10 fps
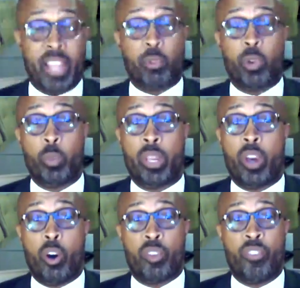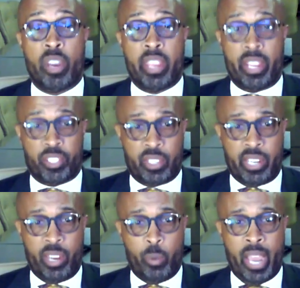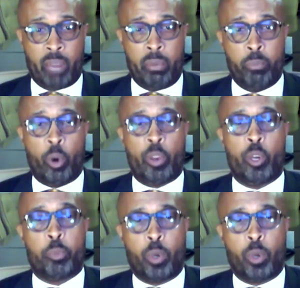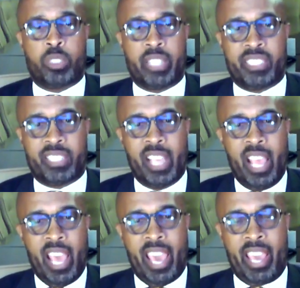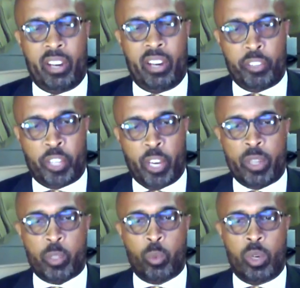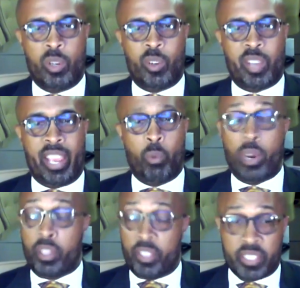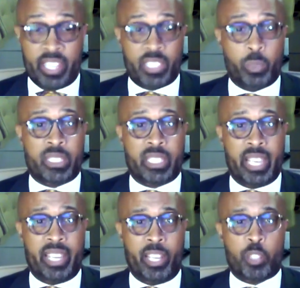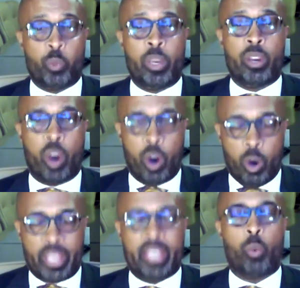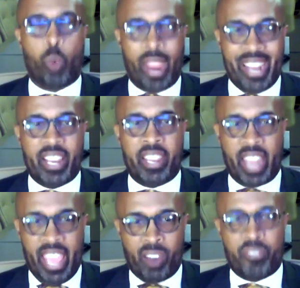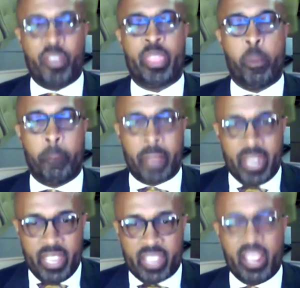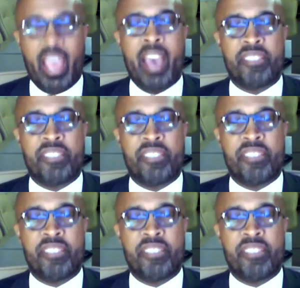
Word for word: And again, that's what we called for yesterday. We had a memorial protest at Jerry's World. And one of the things we said is we are calling right now for the immediate